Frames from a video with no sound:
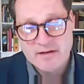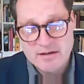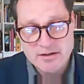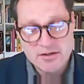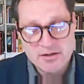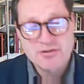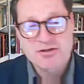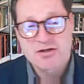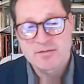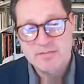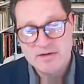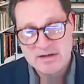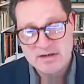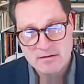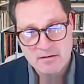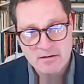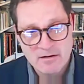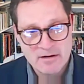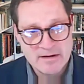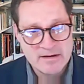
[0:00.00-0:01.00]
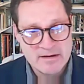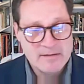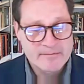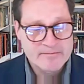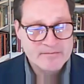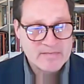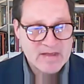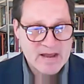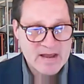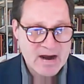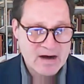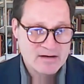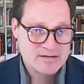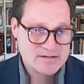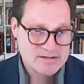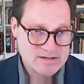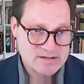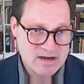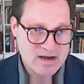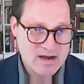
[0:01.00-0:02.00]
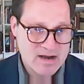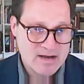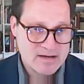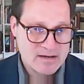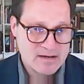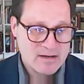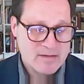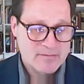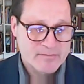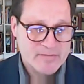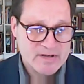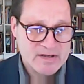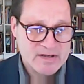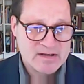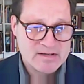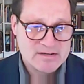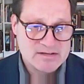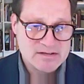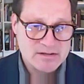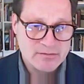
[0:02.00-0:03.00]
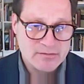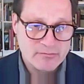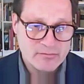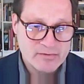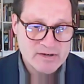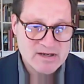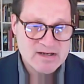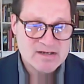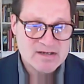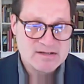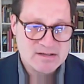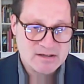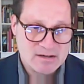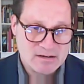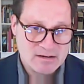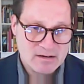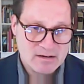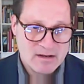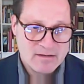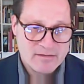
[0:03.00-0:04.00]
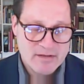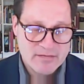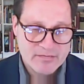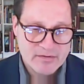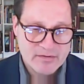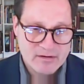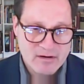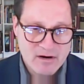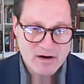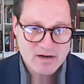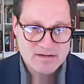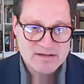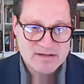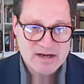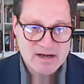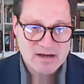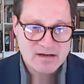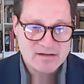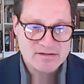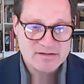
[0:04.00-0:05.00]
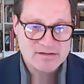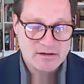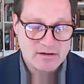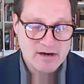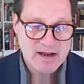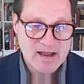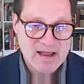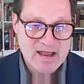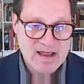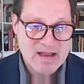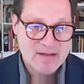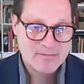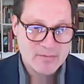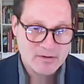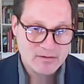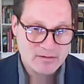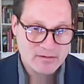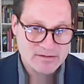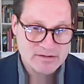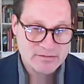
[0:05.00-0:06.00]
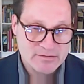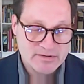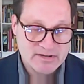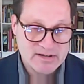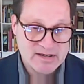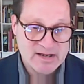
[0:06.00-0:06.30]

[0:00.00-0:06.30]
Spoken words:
then you should be on our side, because the reason that the cartels are able to